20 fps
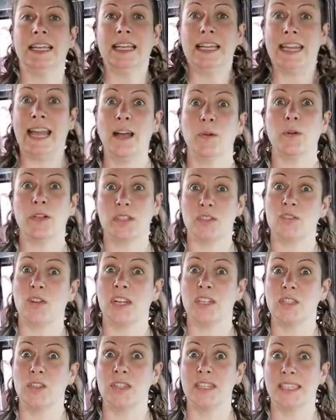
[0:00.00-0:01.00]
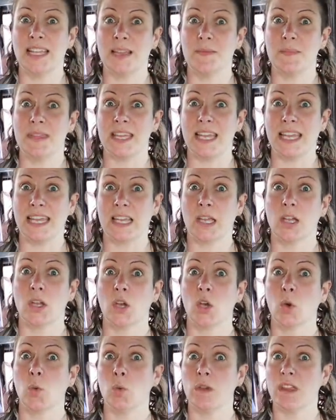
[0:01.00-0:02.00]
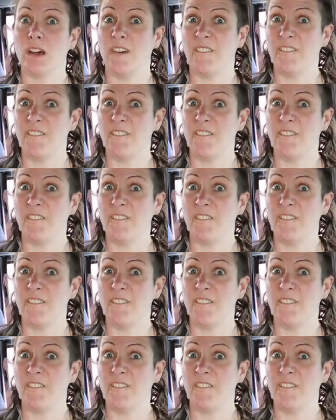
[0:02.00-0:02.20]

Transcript: Now we're going to try and do the same thing with our